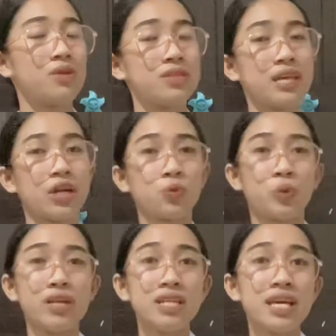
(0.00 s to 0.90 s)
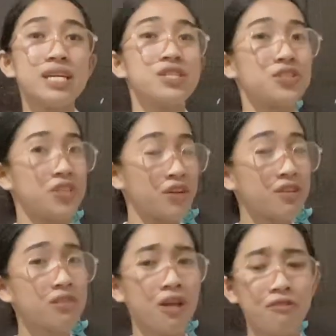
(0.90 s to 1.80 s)
the second one,
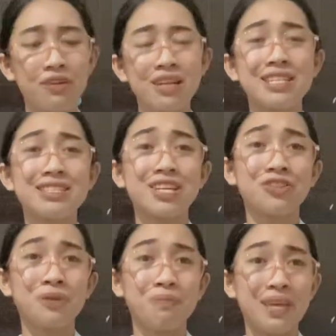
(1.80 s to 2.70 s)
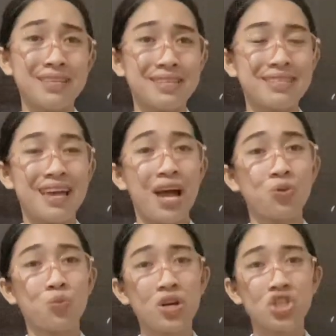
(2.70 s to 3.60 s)
sterile gloving does not replace
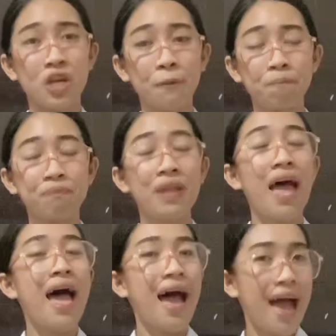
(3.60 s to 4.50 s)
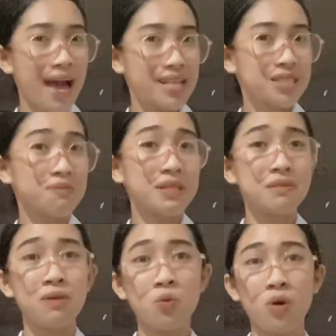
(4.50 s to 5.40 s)
hand washing. Hands
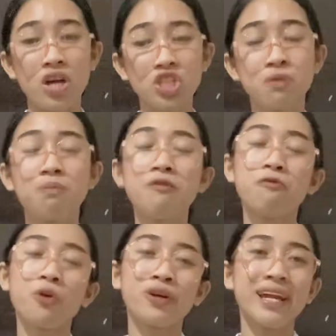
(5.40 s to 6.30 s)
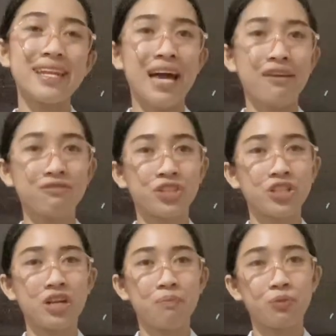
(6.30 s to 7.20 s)
must be washed before and after
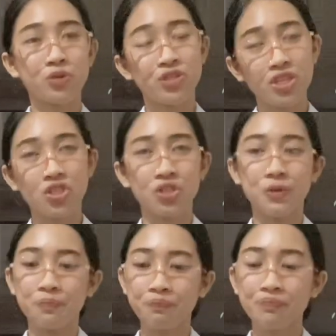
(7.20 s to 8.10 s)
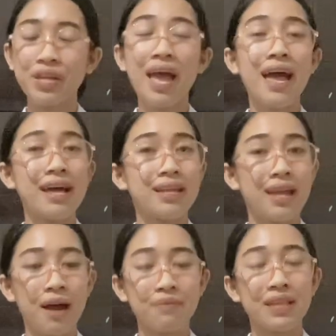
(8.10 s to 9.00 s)
the procedure.
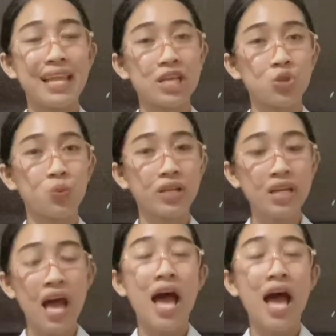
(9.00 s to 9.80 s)
Um, the last one,